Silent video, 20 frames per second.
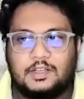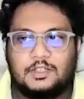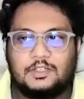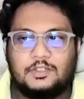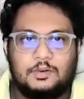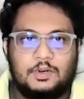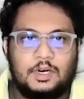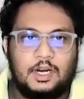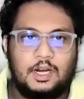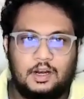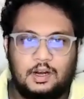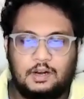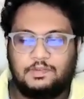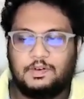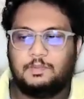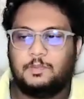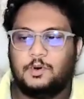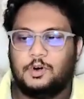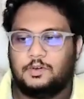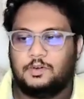the storyline of
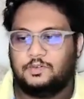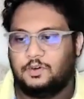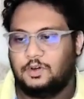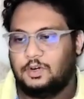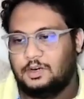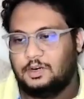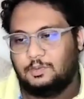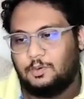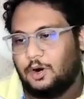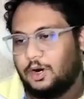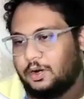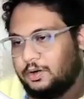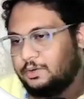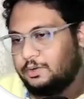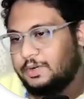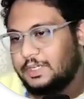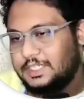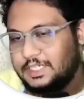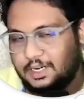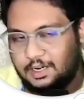a portfolio, what do
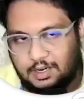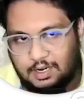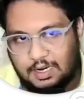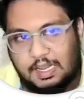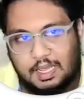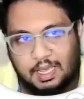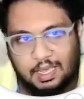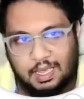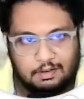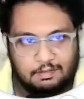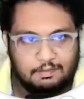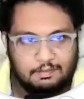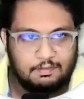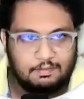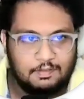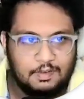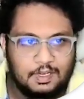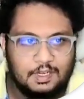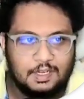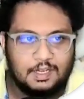we generally have,
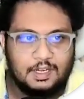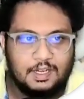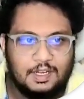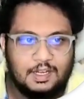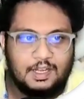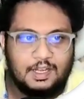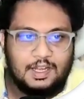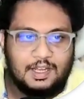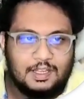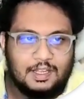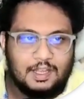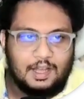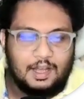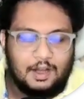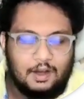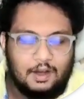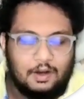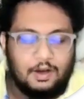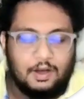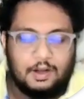
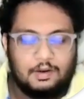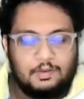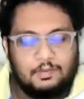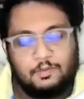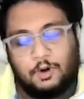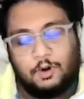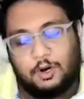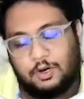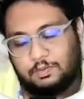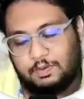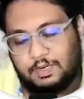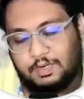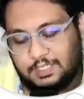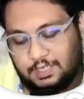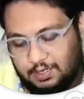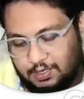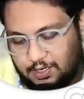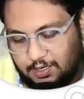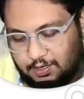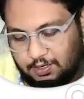or what do we
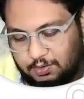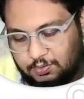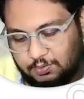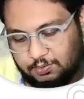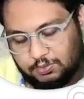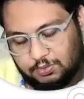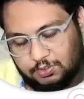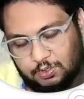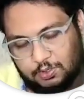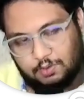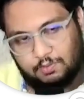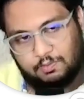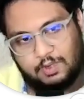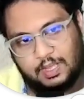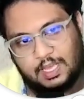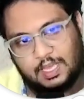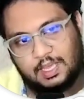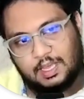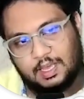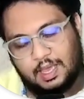generally do? So
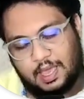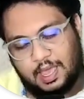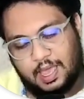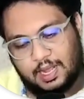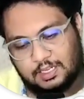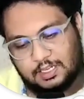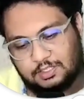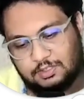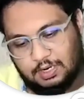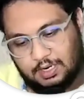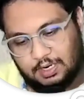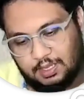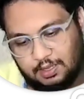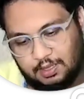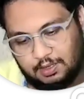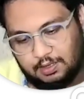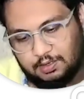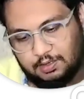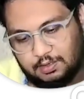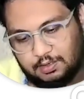we
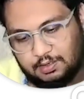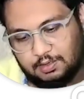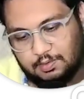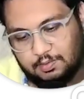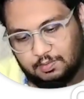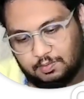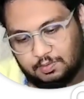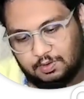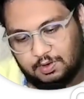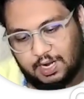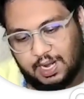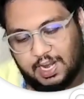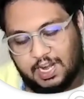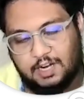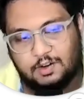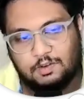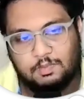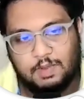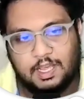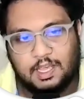actually try
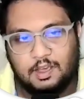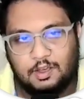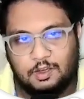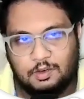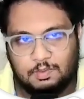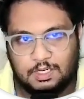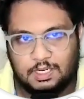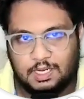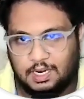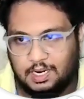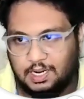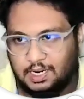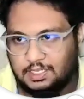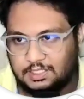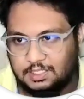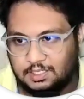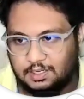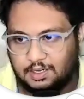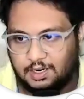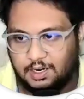to make a human
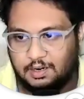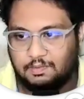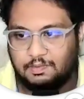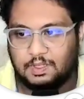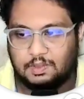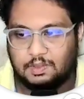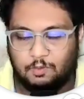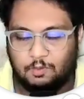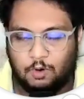connection, right, with